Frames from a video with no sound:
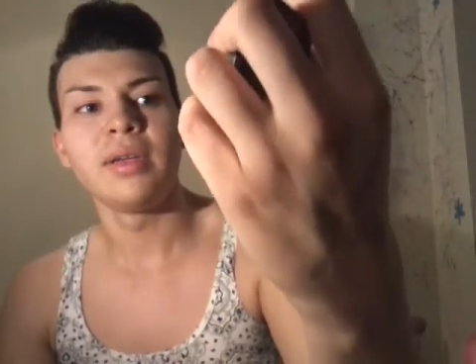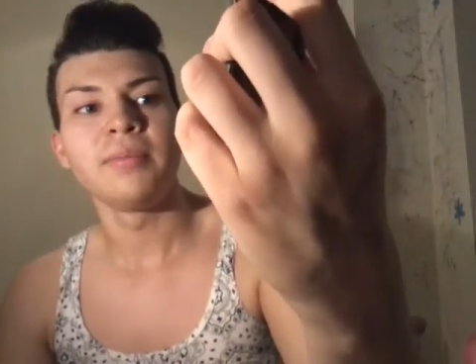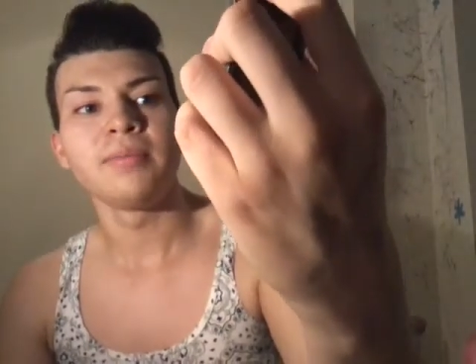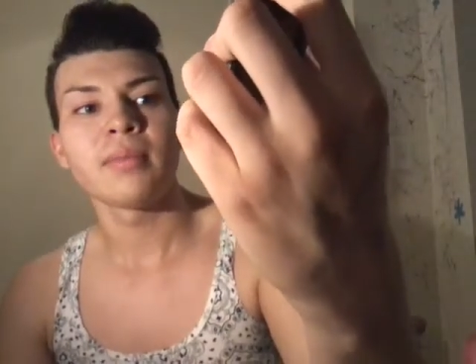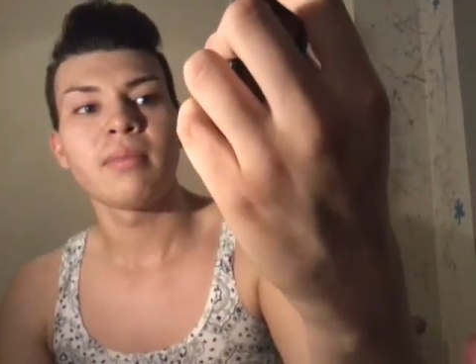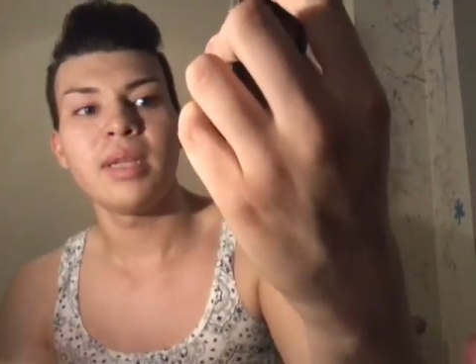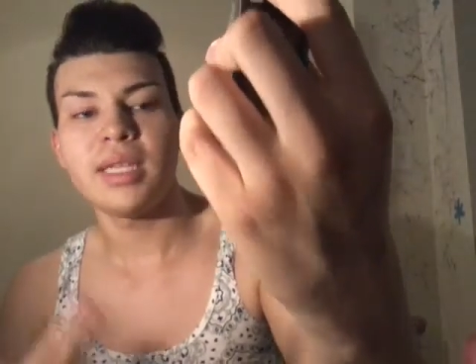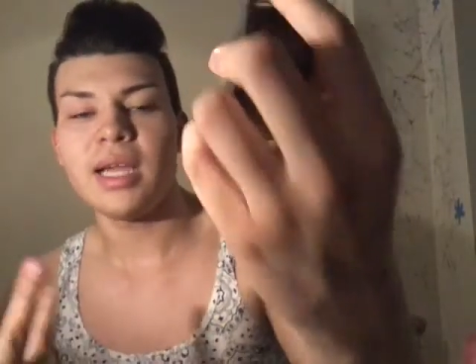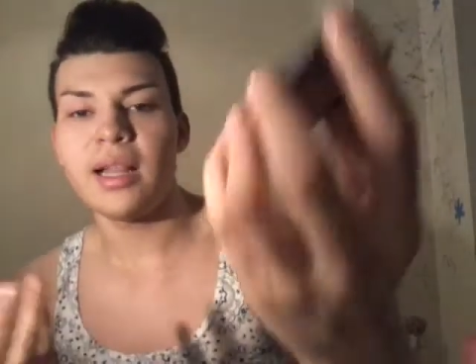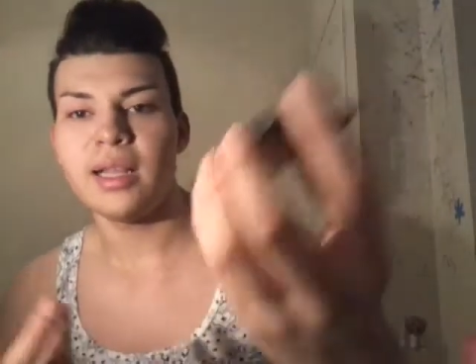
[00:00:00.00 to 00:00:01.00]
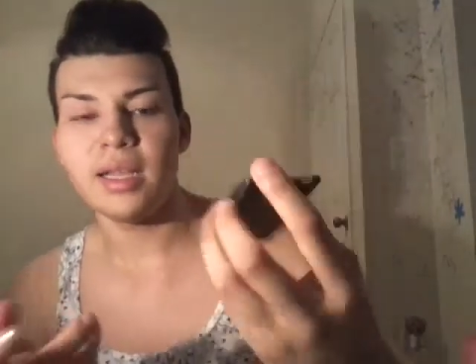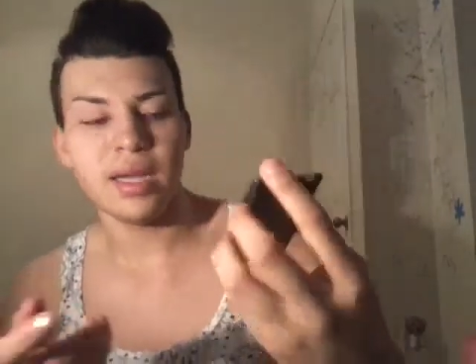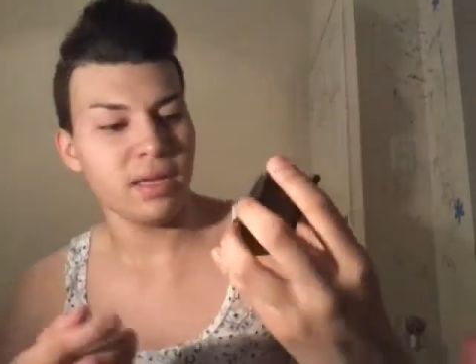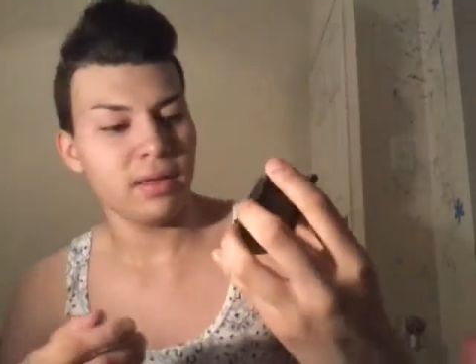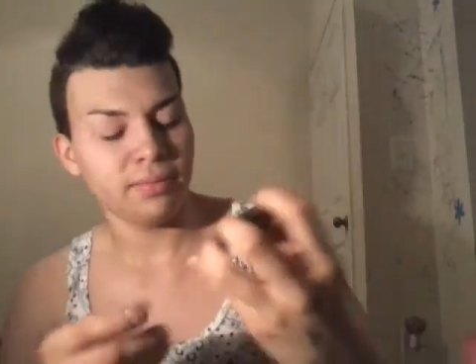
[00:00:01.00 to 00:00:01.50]
Modern
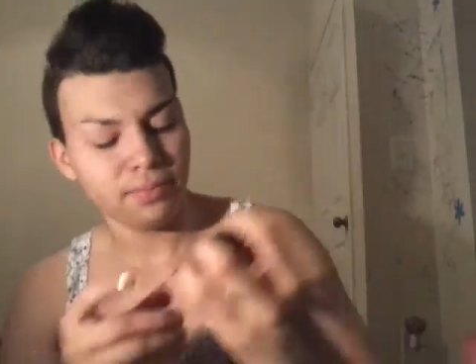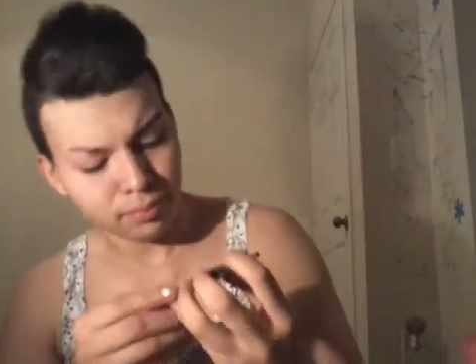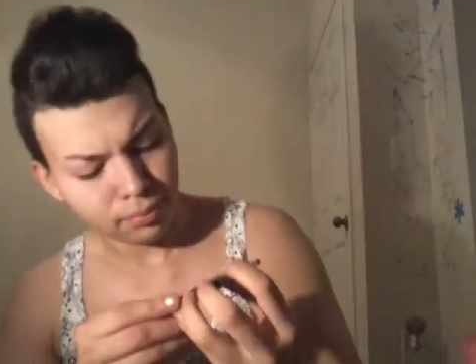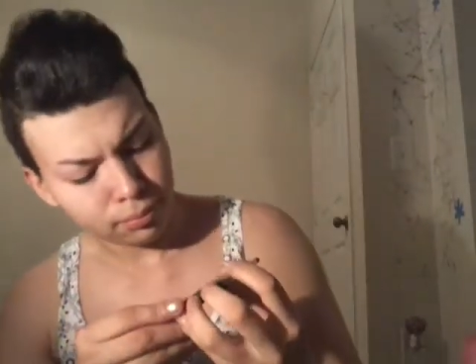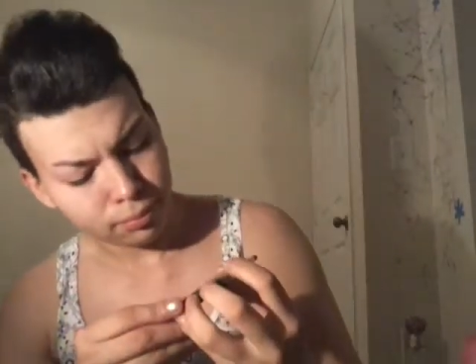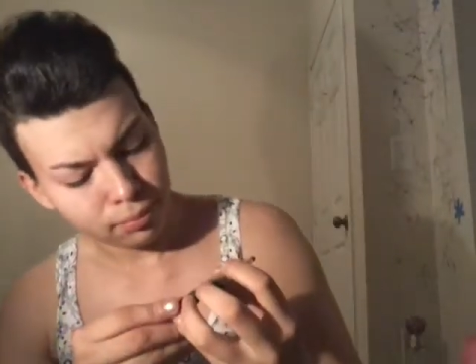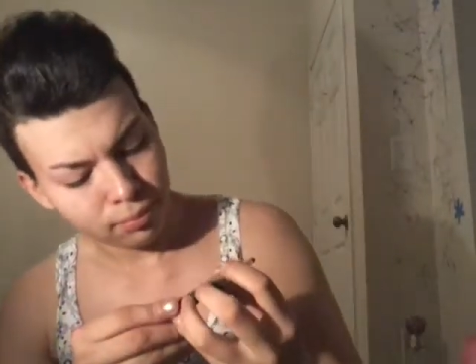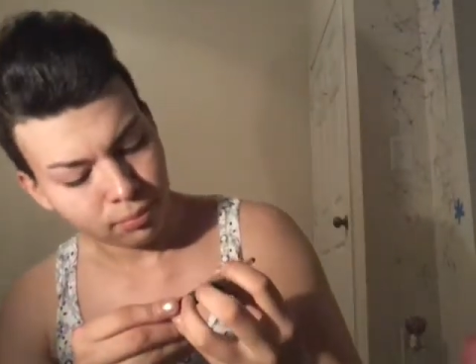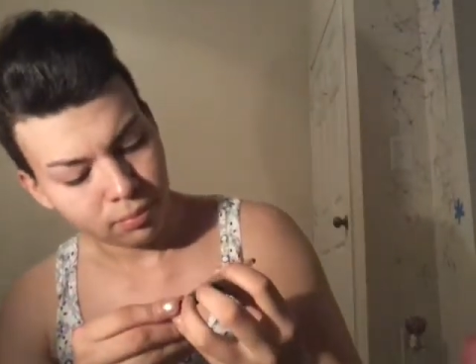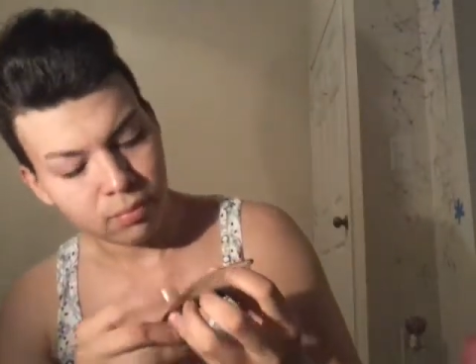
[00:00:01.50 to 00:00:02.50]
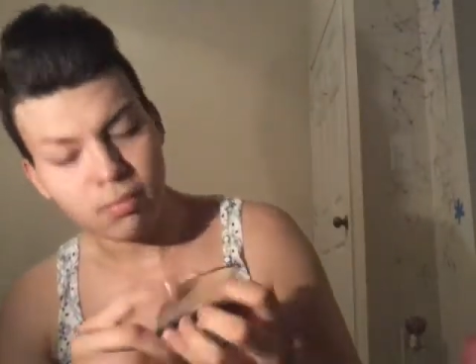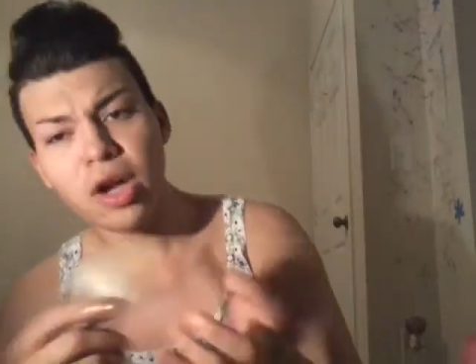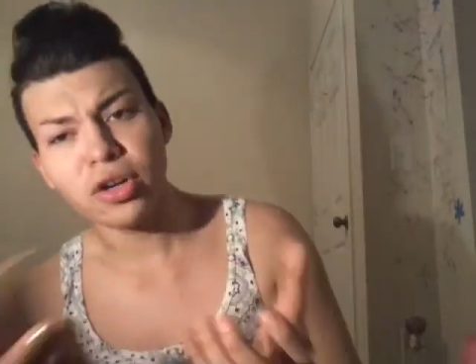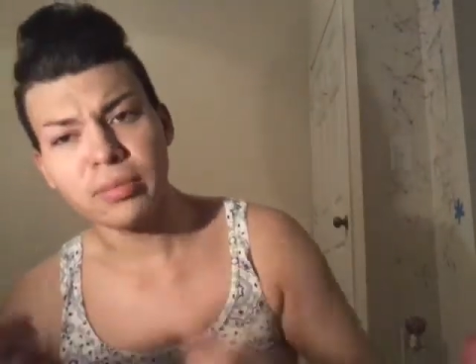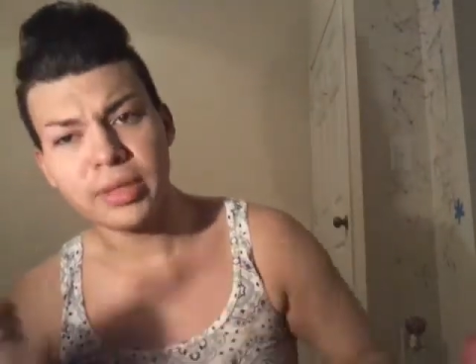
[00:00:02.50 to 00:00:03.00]

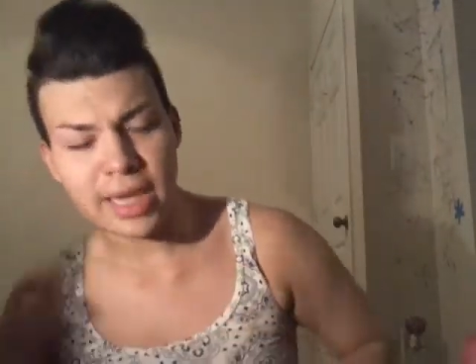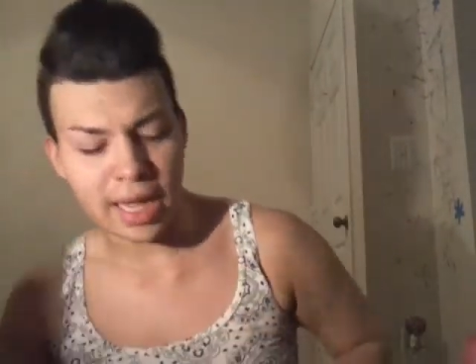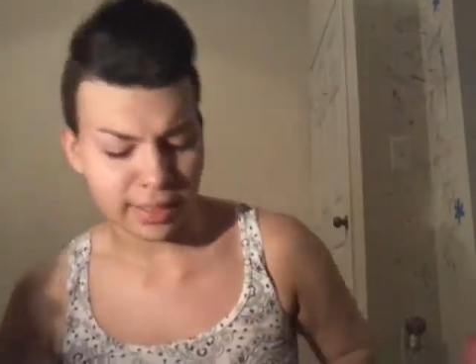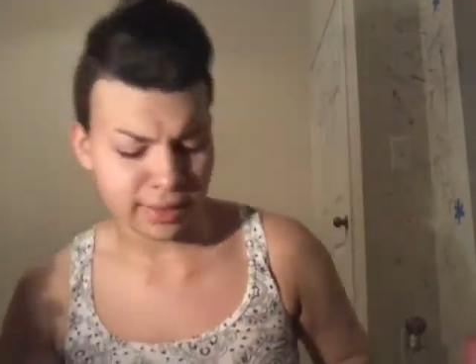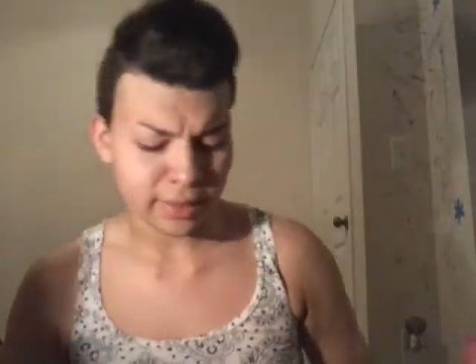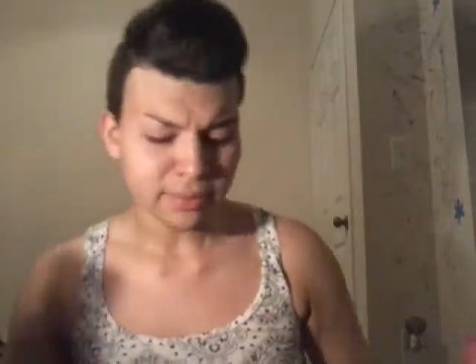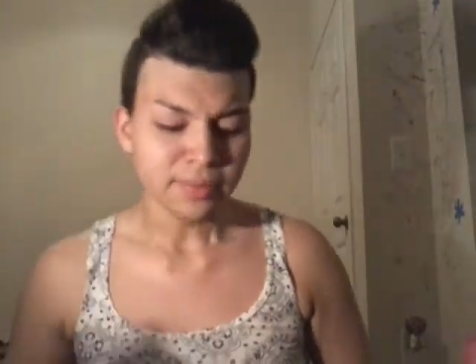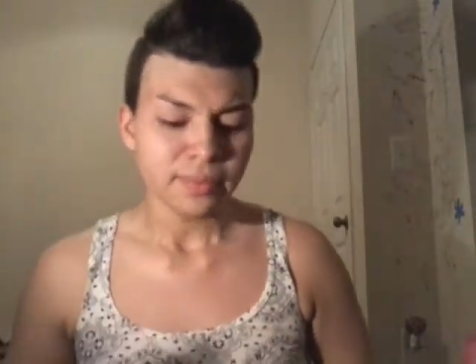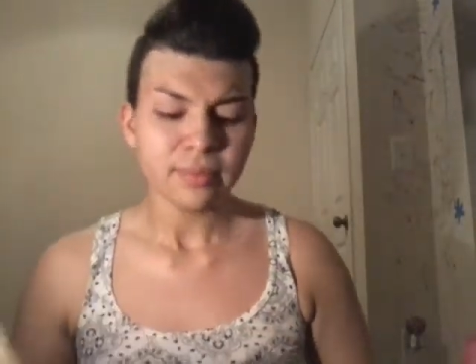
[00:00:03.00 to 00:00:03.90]
Metallics,